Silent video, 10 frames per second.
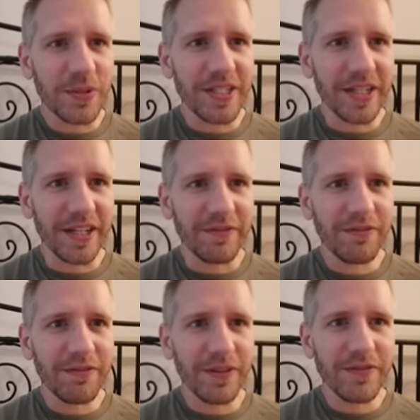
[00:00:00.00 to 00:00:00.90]
what is it, like
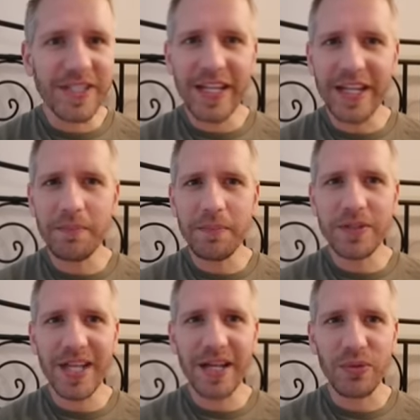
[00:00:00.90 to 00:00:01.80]

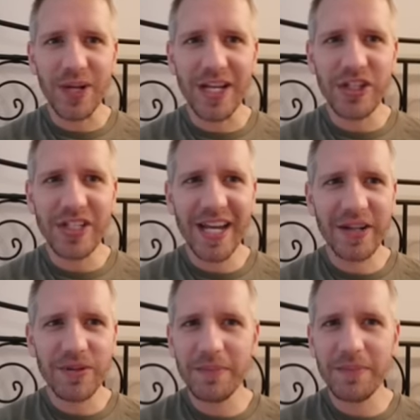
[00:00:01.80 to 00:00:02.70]
15% range
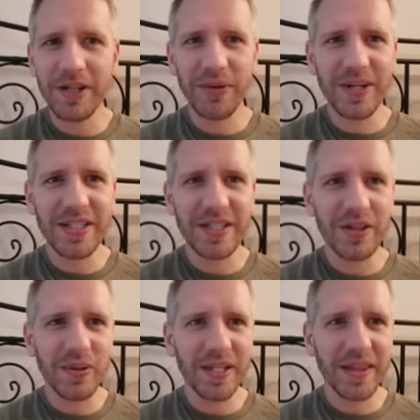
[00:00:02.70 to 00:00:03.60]
attack or something crazy
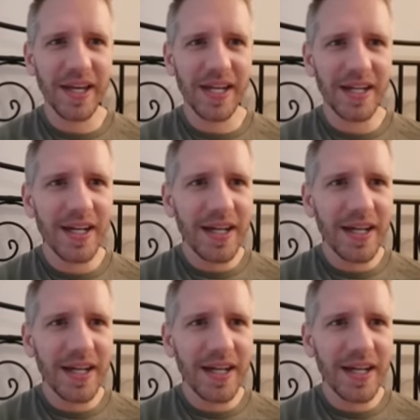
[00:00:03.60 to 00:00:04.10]
low like that.